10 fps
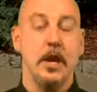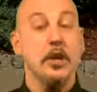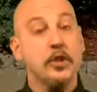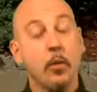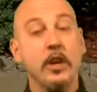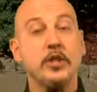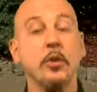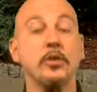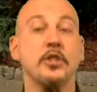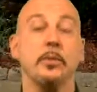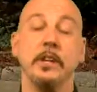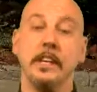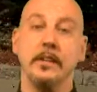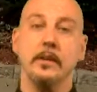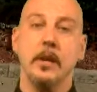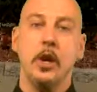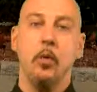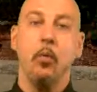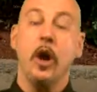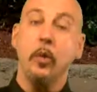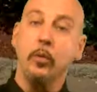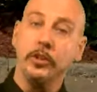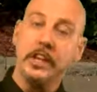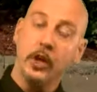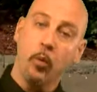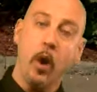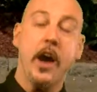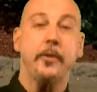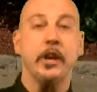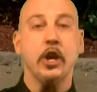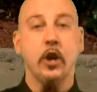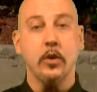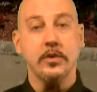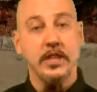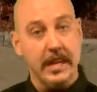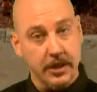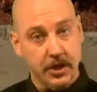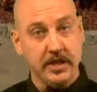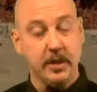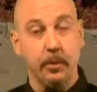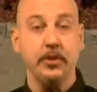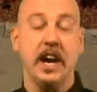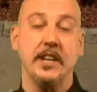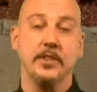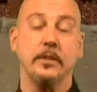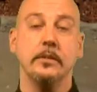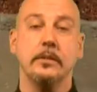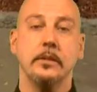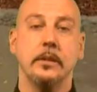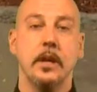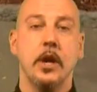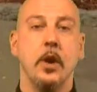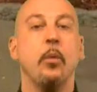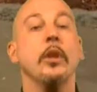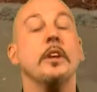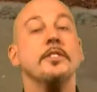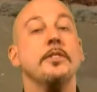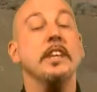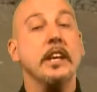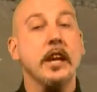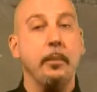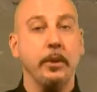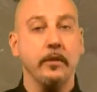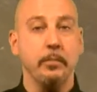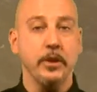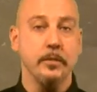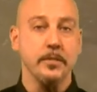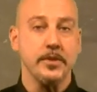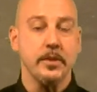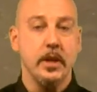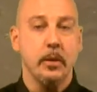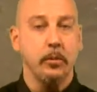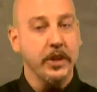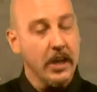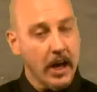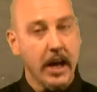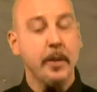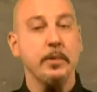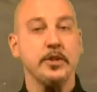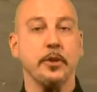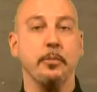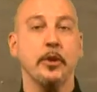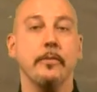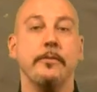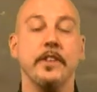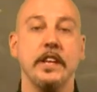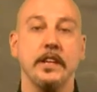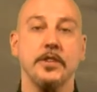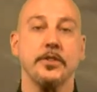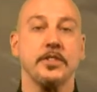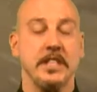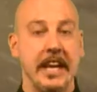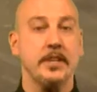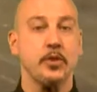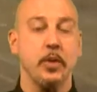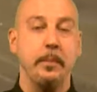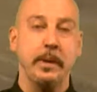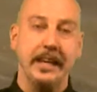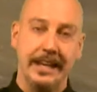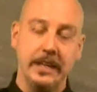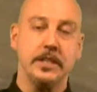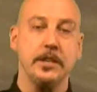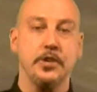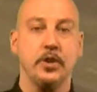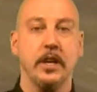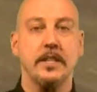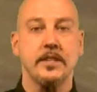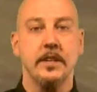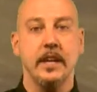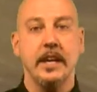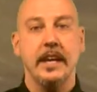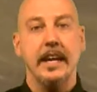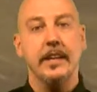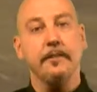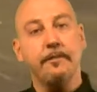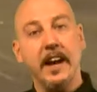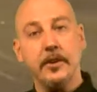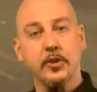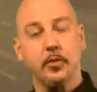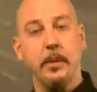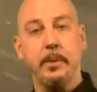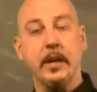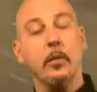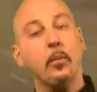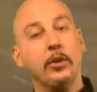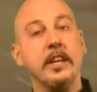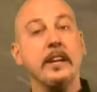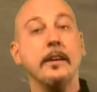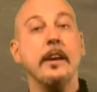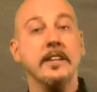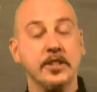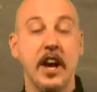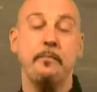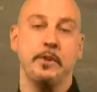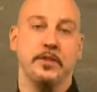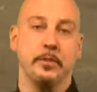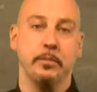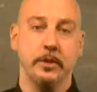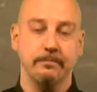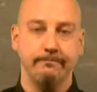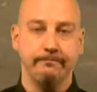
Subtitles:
So what tools do we need? Well, we'll need a watering hose and adjustable nozzle. We'll also need a couple of brooms. We'll need a hard bristle broom for the initial sand sweeping into the joints, and the final sweeping, we'll need a soft bristle broom.